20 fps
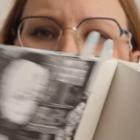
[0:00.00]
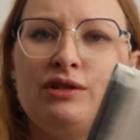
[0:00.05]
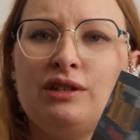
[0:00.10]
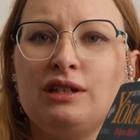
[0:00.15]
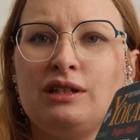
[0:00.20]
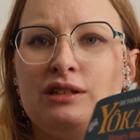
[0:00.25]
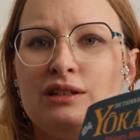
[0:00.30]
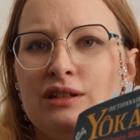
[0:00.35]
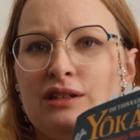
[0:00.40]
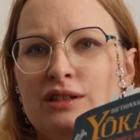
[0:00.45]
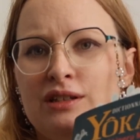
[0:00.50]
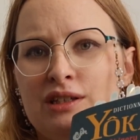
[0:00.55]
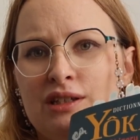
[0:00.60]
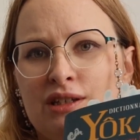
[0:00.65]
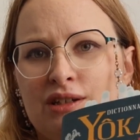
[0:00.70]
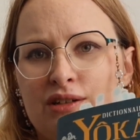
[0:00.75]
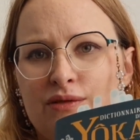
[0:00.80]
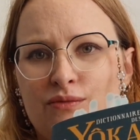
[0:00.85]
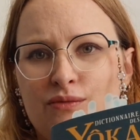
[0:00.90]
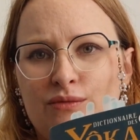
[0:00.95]
using this
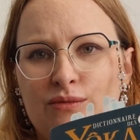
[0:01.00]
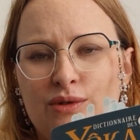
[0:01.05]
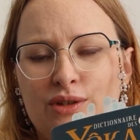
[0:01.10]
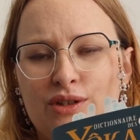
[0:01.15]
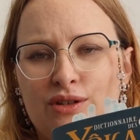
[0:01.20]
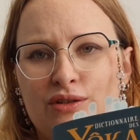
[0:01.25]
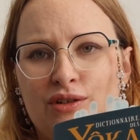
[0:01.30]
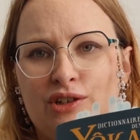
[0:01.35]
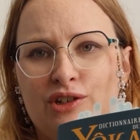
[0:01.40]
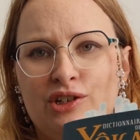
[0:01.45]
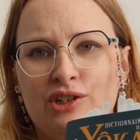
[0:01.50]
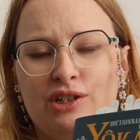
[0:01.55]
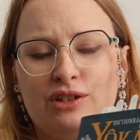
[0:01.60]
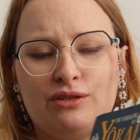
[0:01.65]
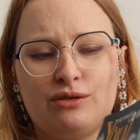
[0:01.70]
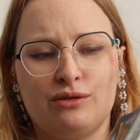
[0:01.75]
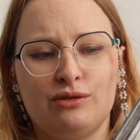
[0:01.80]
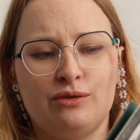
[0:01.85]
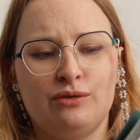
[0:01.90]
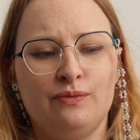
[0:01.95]
Mizuki
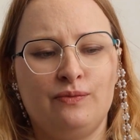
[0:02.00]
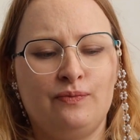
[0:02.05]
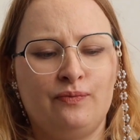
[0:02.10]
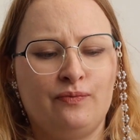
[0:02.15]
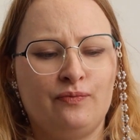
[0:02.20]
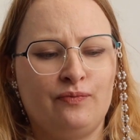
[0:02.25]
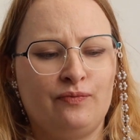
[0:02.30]
Shigeru